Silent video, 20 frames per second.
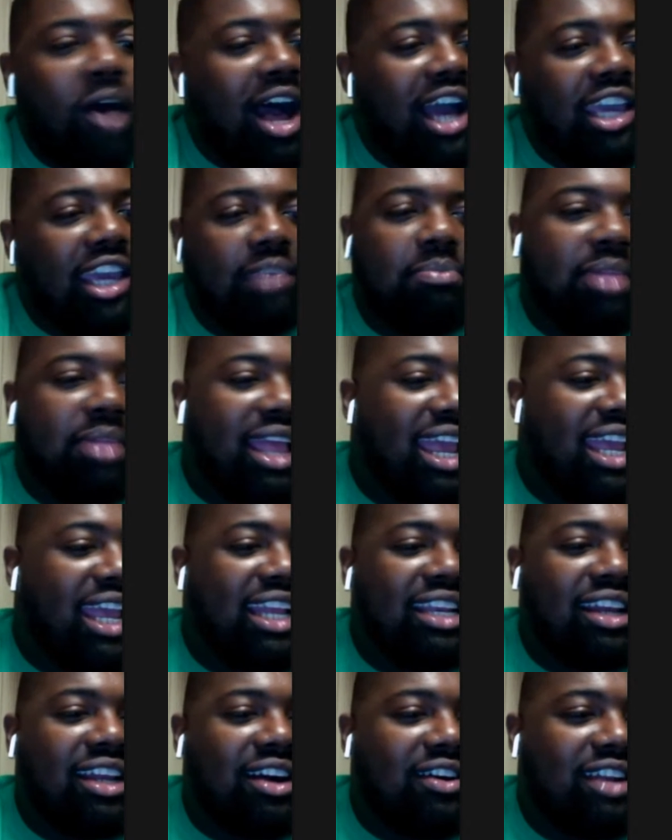While he
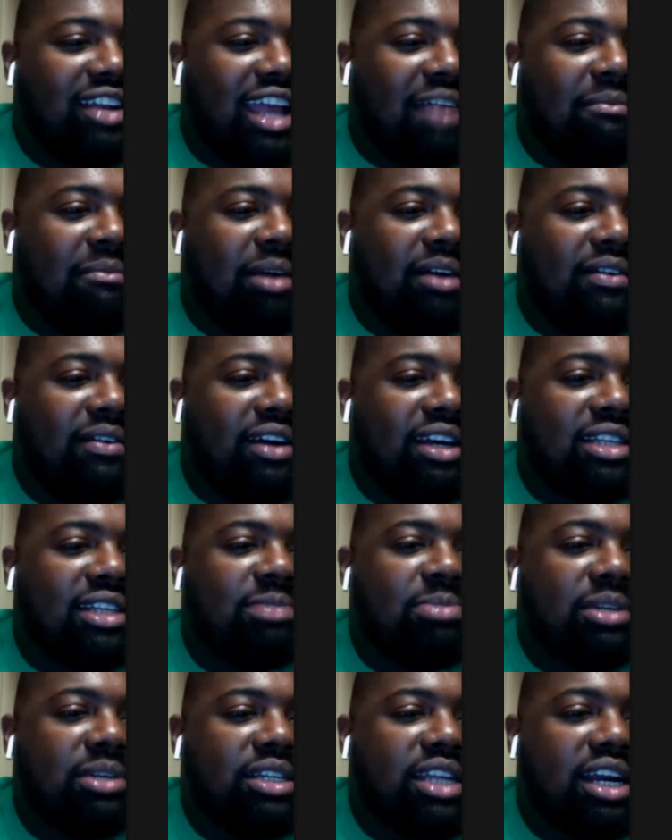playing though, that
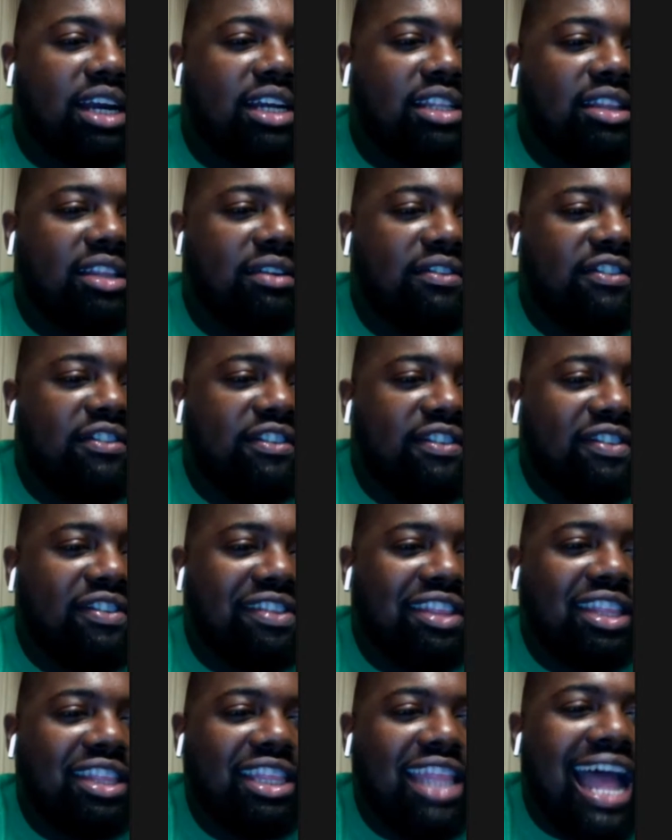motherfucker's productive.
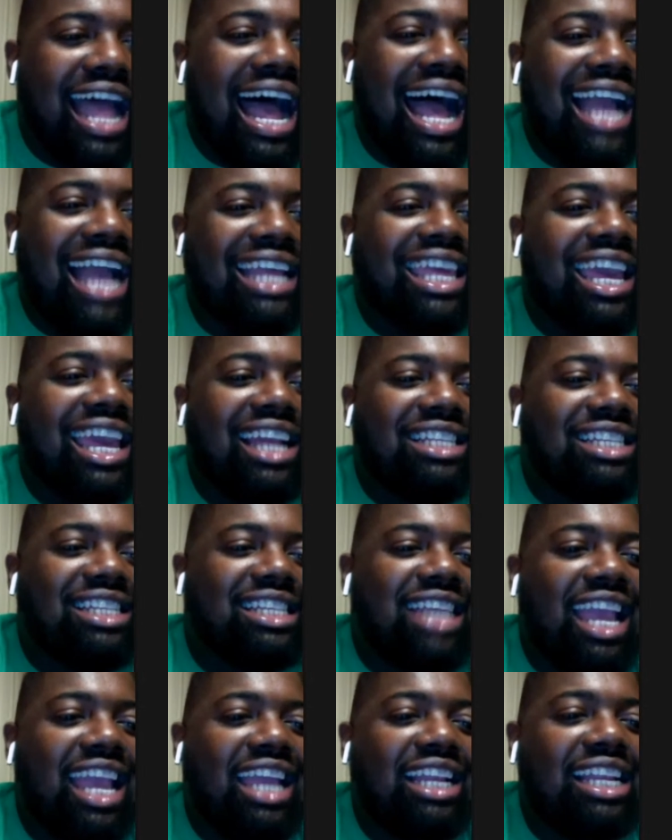9
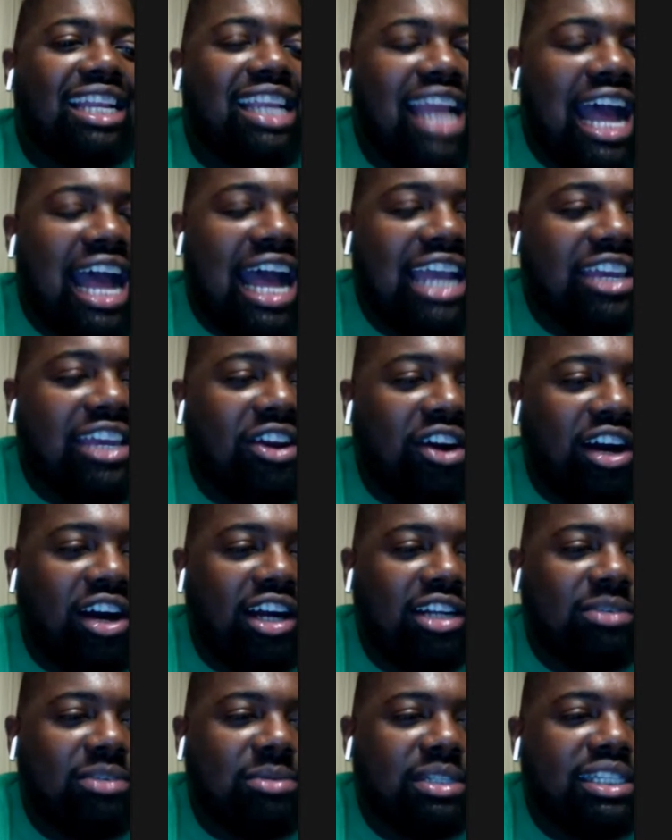catches, 89
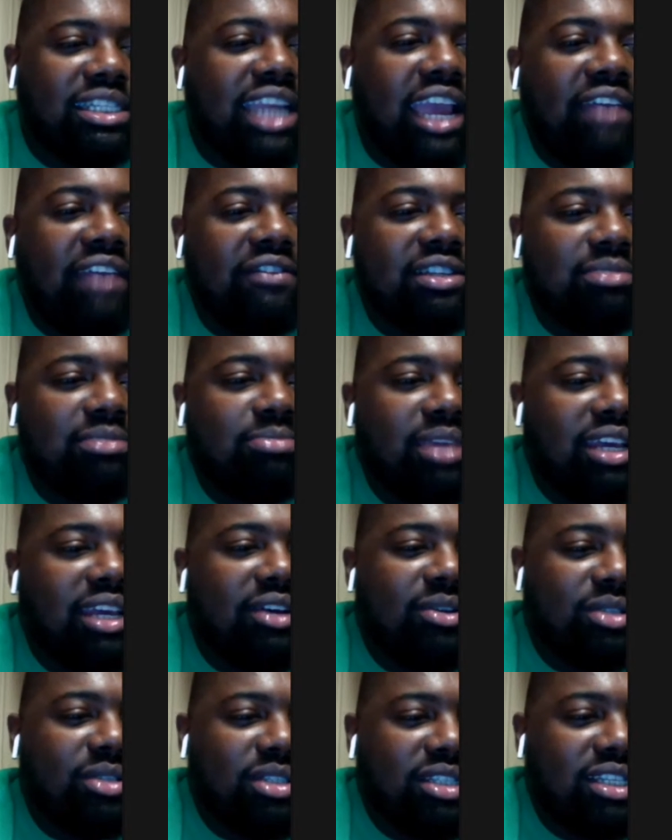yards with Davis of
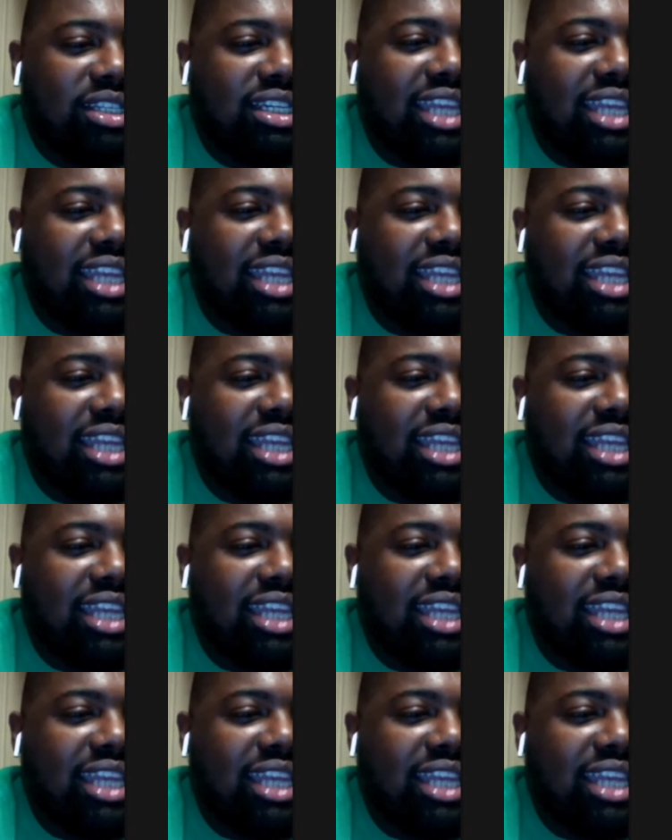Mills.